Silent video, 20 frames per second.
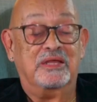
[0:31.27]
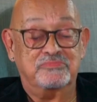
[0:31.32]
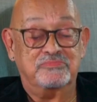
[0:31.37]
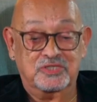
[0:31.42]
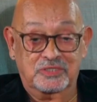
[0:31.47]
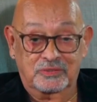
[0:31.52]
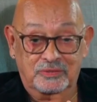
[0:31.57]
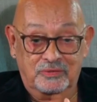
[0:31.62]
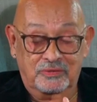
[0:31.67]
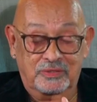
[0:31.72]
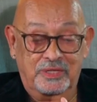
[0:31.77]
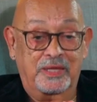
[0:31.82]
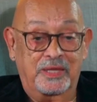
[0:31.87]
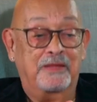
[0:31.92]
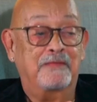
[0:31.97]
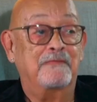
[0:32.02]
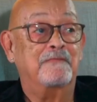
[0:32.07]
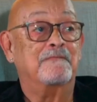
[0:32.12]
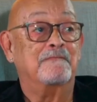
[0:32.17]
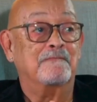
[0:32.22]
Absolutely.
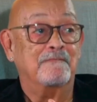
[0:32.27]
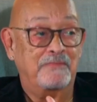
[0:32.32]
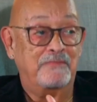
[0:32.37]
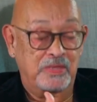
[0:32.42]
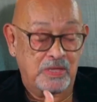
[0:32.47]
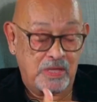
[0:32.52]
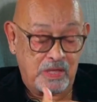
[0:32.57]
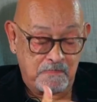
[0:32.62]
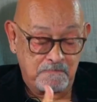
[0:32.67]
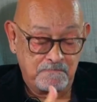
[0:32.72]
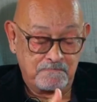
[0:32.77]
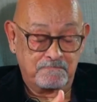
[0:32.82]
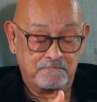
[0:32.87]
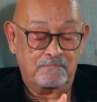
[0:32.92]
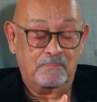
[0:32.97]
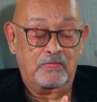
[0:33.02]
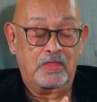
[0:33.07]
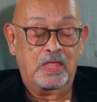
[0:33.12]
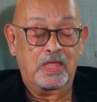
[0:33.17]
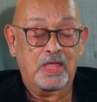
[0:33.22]
Yeah. Yeah.
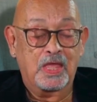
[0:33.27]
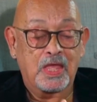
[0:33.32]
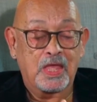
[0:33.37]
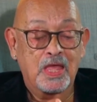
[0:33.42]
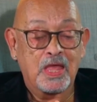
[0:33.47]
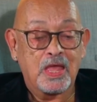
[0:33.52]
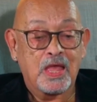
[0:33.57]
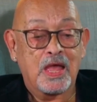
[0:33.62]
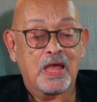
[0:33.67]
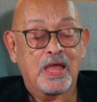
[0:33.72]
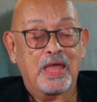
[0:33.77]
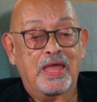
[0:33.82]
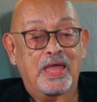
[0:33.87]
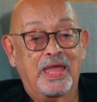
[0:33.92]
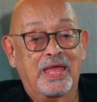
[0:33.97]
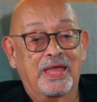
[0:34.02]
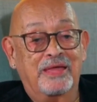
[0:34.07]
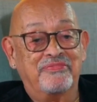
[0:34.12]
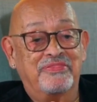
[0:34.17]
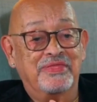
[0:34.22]

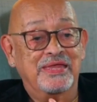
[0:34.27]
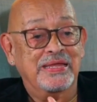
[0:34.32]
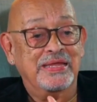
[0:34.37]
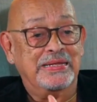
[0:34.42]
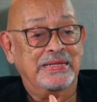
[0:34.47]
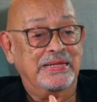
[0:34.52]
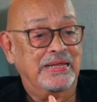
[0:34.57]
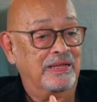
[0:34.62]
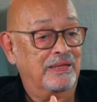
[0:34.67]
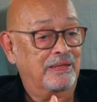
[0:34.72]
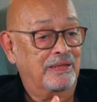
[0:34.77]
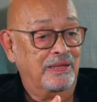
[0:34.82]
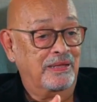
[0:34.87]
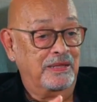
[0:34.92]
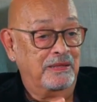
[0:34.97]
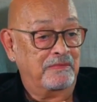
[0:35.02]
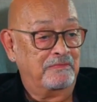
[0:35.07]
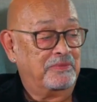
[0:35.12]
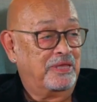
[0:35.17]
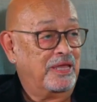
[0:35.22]
And then
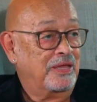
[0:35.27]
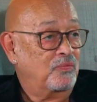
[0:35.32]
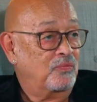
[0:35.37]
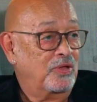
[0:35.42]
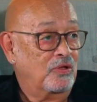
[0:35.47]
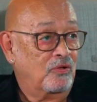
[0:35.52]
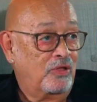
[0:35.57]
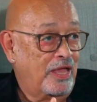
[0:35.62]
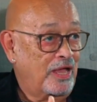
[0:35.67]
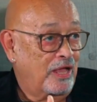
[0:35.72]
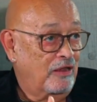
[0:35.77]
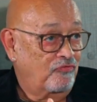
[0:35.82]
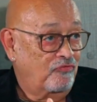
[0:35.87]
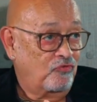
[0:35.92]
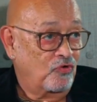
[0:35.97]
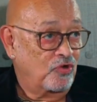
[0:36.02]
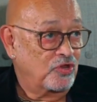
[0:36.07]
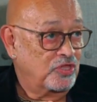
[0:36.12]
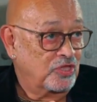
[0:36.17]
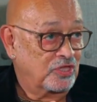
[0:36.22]
um, Get Real
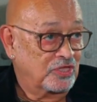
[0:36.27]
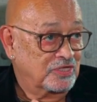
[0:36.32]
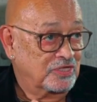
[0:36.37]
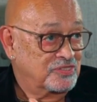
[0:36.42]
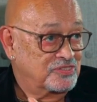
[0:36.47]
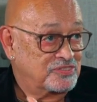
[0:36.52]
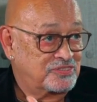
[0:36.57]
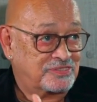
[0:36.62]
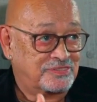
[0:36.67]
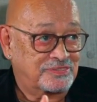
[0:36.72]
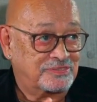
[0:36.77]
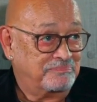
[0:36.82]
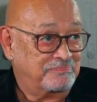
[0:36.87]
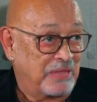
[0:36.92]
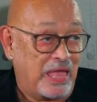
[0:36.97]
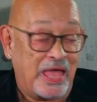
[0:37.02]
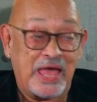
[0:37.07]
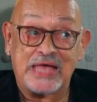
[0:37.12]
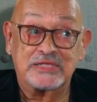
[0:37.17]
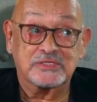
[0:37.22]
California is,
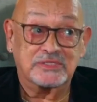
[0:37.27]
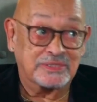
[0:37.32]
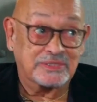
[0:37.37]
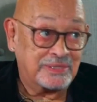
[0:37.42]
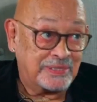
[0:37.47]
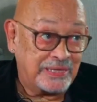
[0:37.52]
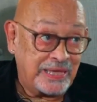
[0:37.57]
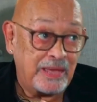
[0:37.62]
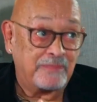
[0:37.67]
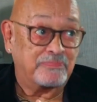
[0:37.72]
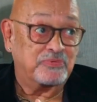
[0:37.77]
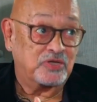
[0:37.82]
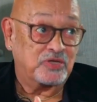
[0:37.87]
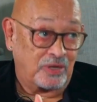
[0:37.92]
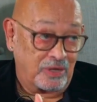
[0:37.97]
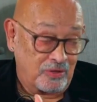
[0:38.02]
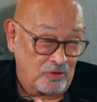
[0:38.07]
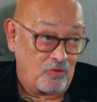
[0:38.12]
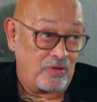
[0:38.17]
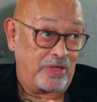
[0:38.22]
has
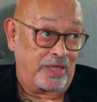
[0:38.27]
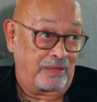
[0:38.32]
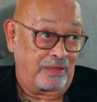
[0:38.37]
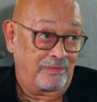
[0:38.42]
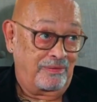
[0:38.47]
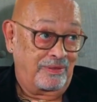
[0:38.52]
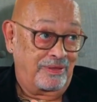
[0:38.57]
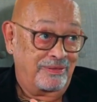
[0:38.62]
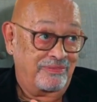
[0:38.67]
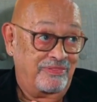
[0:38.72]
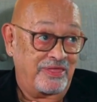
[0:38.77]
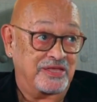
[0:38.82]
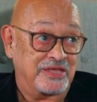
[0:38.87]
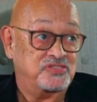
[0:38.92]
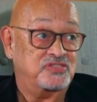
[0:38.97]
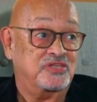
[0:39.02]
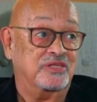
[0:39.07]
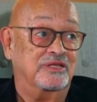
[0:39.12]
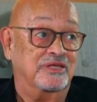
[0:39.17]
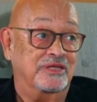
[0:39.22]
kept going
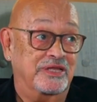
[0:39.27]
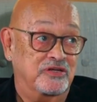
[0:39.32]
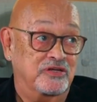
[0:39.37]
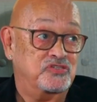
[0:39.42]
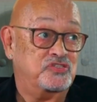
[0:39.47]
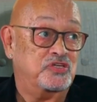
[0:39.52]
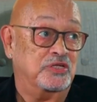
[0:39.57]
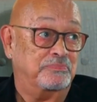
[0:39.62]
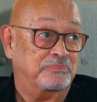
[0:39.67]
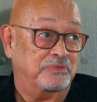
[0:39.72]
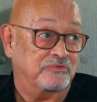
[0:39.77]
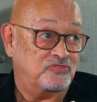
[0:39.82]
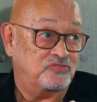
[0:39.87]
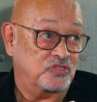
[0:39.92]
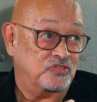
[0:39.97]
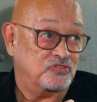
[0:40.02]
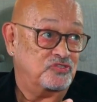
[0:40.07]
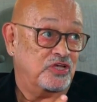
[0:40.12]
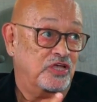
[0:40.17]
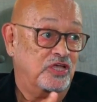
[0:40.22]
yeah. thanks to the leadership of
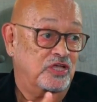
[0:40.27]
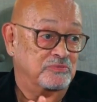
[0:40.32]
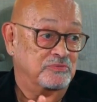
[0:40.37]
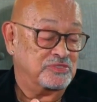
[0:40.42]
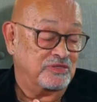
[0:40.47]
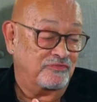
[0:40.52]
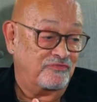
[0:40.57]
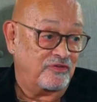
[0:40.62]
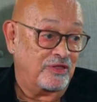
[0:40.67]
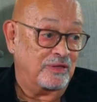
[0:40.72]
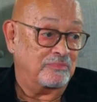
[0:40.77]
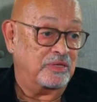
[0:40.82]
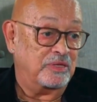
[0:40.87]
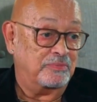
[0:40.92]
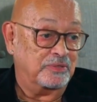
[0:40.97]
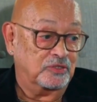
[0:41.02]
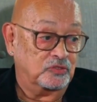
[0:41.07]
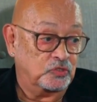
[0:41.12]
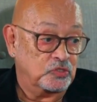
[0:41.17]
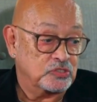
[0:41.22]
Joe Jacobs and
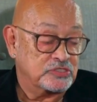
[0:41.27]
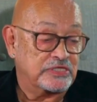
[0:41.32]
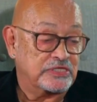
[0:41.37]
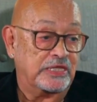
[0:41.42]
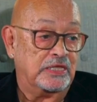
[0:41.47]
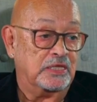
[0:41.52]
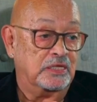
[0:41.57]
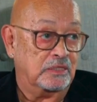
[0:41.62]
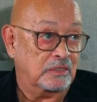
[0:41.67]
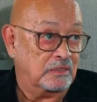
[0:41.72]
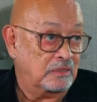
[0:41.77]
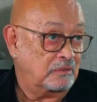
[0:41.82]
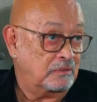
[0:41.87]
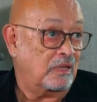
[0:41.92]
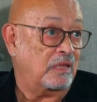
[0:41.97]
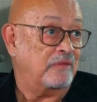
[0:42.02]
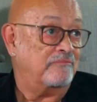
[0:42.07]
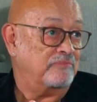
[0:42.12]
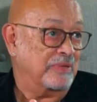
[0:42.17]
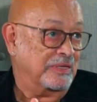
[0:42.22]
Family Builders, and
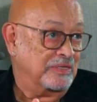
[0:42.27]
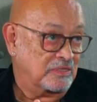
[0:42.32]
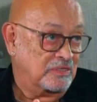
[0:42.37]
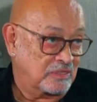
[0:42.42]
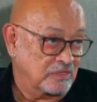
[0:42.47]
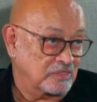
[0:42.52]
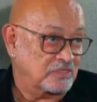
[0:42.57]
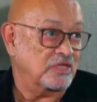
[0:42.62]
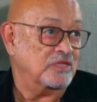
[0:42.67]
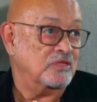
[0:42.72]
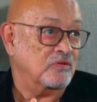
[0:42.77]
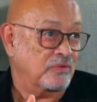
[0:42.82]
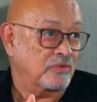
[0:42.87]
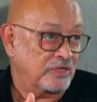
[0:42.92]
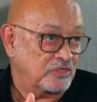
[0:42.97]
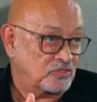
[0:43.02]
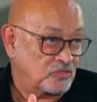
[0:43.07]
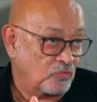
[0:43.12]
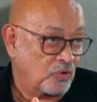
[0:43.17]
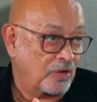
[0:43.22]
I've been
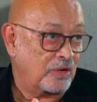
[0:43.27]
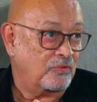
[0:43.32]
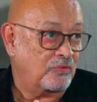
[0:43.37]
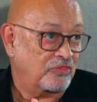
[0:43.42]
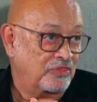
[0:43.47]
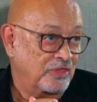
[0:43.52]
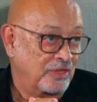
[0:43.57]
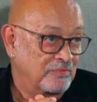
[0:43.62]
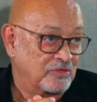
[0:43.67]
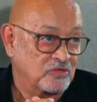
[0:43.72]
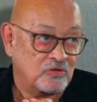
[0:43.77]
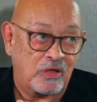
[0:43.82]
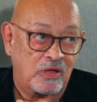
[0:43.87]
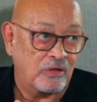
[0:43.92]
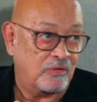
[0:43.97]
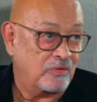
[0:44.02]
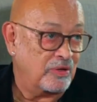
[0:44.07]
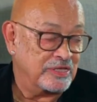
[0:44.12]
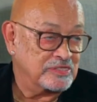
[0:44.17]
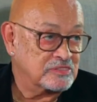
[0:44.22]
continuing to work with them
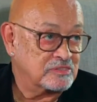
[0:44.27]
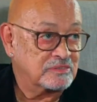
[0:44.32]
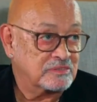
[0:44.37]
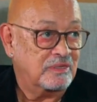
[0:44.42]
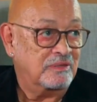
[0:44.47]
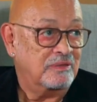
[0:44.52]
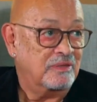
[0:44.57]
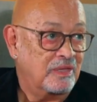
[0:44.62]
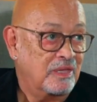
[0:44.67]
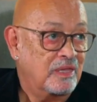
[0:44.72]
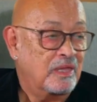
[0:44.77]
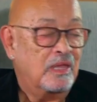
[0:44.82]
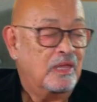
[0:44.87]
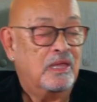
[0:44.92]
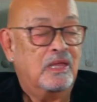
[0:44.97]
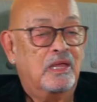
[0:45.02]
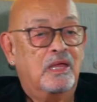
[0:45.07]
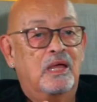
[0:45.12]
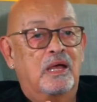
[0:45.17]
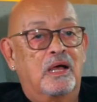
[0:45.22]
always. Yeah,
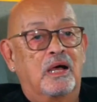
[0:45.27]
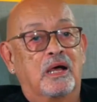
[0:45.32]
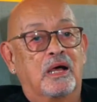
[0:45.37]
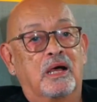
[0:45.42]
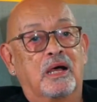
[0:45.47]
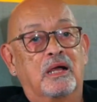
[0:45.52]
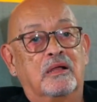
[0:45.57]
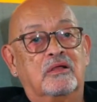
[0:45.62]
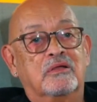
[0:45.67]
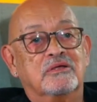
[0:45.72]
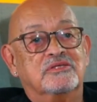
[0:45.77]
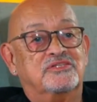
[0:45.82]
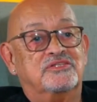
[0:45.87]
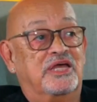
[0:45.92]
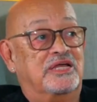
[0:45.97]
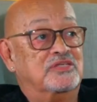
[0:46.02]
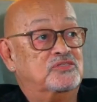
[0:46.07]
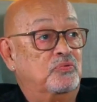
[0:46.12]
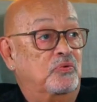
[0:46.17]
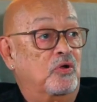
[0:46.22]

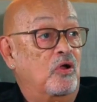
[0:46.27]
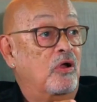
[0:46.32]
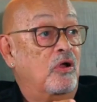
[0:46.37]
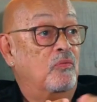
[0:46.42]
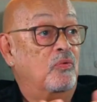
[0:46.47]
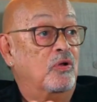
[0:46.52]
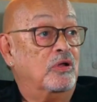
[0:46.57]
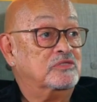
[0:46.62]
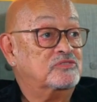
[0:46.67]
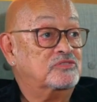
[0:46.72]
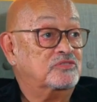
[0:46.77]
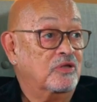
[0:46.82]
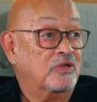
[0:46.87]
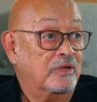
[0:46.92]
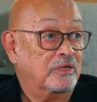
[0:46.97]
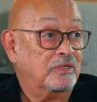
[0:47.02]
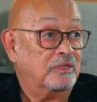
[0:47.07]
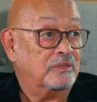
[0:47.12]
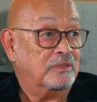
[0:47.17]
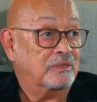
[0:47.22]
because um, that's where our work
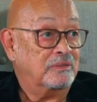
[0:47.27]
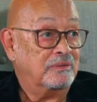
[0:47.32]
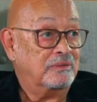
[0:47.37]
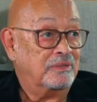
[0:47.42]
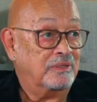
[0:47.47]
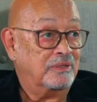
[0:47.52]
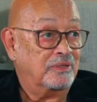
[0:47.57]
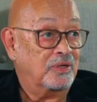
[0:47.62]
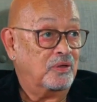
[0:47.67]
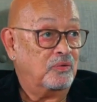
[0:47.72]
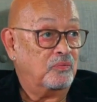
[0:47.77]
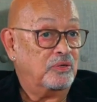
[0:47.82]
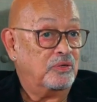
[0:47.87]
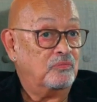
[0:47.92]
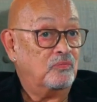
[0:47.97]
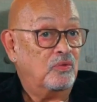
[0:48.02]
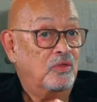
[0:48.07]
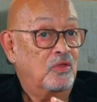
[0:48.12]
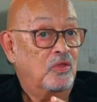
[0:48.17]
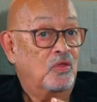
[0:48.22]
started. You know,
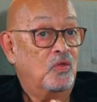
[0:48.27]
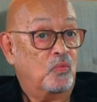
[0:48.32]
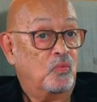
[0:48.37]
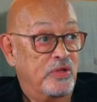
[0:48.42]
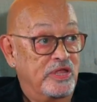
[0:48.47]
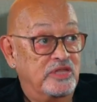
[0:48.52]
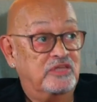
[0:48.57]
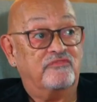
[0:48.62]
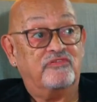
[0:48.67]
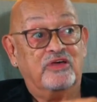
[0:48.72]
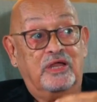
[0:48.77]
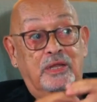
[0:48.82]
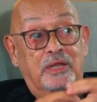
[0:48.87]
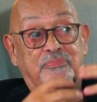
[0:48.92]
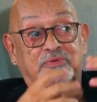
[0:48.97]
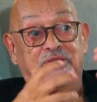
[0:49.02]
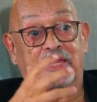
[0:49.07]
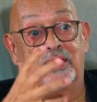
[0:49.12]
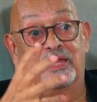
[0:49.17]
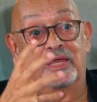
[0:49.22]
when we
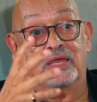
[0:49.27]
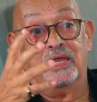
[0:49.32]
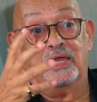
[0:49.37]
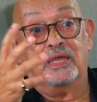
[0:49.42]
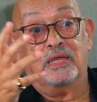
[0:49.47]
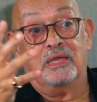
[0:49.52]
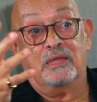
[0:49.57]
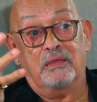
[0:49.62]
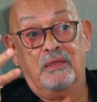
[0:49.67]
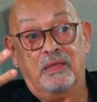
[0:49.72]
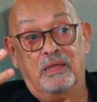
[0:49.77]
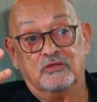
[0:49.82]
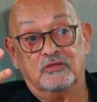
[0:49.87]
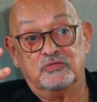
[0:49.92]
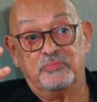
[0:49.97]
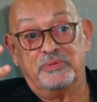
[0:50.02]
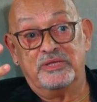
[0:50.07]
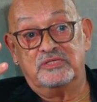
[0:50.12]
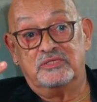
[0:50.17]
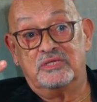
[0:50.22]
developed a
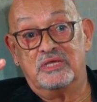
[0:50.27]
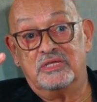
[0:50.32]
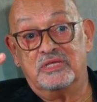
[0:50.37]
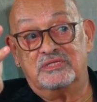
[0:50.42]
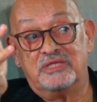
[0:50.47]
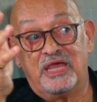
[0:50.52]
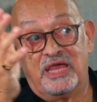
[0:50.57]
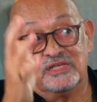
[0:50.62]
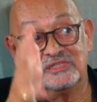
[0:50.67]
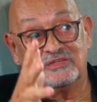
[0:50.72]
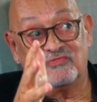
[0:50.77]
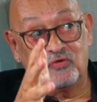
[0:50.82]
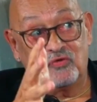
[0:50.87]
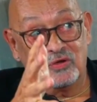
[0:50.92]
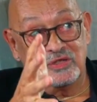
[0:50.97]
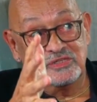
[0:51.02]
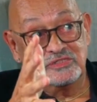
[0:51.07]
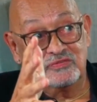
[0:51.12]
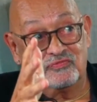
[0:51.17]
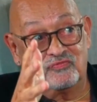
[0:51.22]
LGBT task
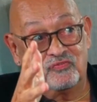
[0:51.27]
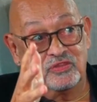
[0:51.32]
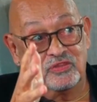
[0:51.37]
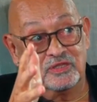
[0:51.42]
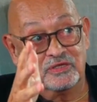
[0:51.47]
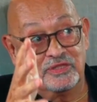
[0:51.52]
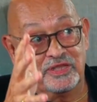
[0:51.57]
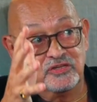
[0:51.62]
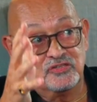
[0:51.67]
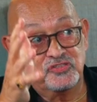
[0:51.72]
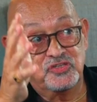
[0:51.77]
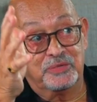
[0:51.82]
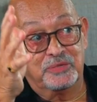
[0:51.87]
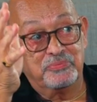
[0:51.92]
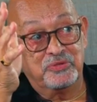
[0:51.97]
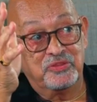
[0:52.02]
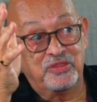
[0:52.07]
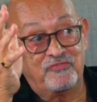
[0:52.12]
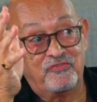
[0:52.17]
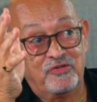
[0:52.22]
force for the
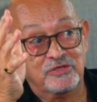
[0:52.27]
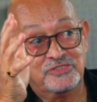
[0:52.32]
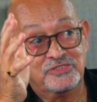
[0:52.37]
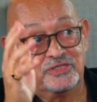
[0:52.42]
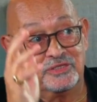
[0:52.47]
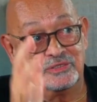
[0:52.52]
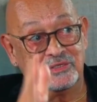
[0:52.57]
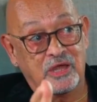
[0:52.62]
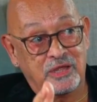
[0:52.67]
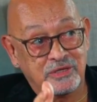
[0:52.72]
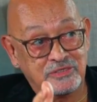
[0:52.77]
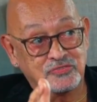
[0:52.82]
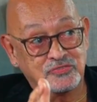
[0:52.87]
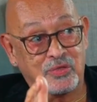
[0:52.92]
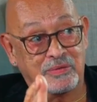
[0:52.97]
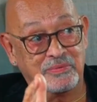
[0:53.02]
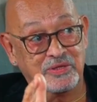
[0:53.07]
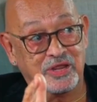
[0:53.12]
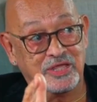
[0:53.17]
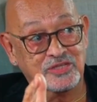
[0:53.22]
leadership when they first did
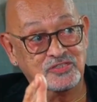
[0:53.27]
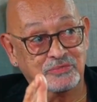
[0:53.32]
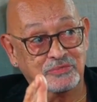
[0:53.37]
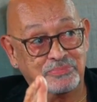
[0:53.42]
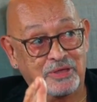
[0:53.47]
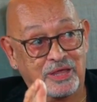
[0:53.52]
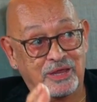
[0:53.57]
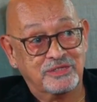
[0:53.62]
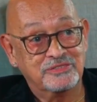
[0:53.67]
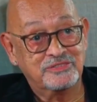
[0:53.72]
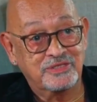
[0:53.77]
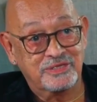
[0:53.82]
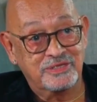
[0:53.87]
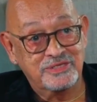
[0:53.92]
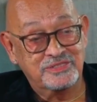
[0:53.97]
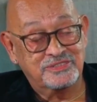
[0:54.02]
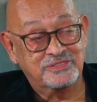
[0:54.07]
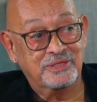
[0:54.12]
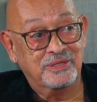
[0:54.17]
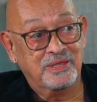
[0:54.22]
non-discrimination
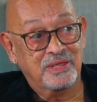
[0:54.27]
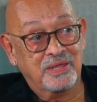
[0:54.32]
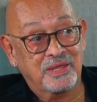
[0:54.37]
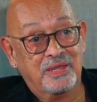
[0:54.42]
policies.